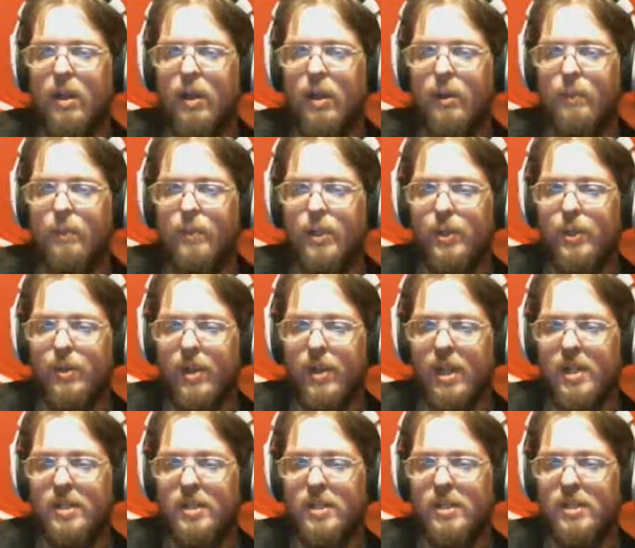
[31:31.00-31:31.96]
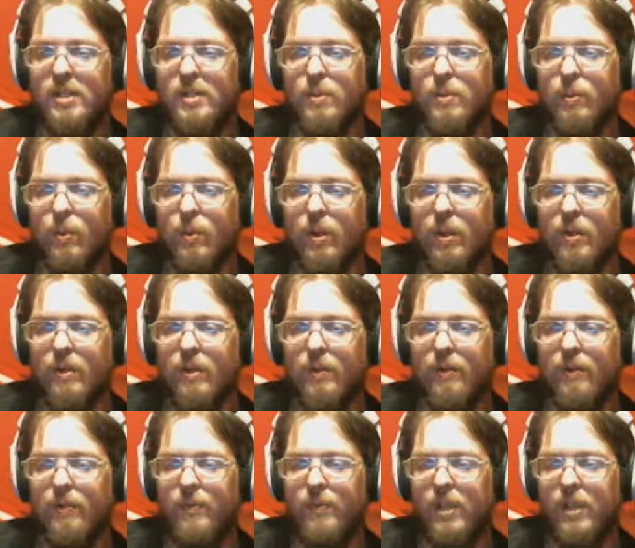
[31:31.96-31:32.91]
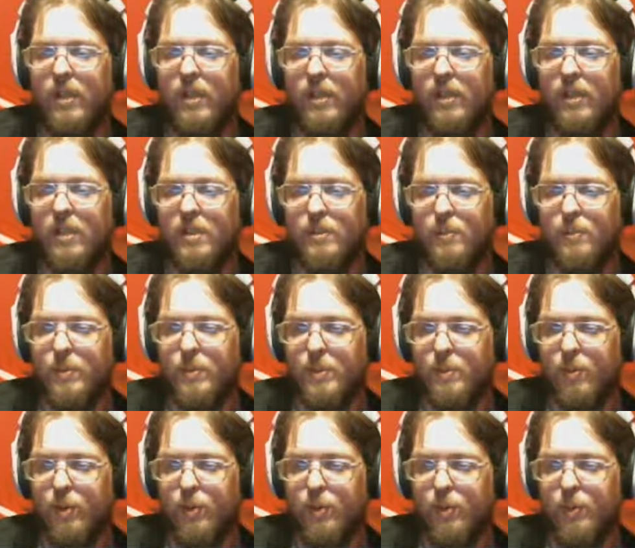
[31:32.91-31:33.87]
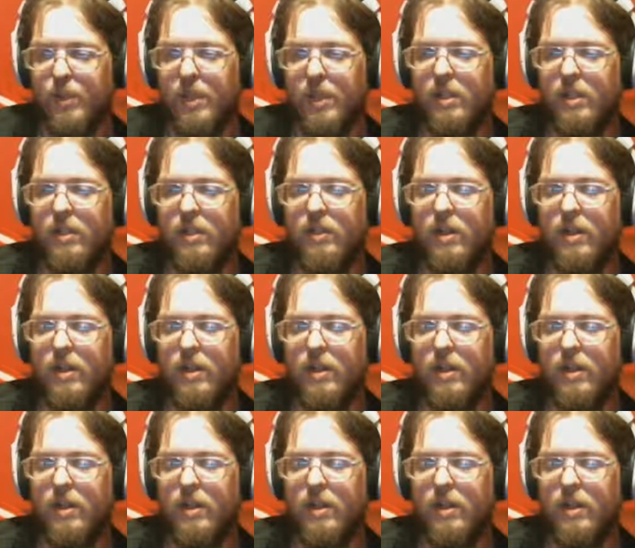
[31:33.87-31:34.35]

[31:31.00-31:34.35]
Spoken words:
Pure Essence 1 via Customer Support Week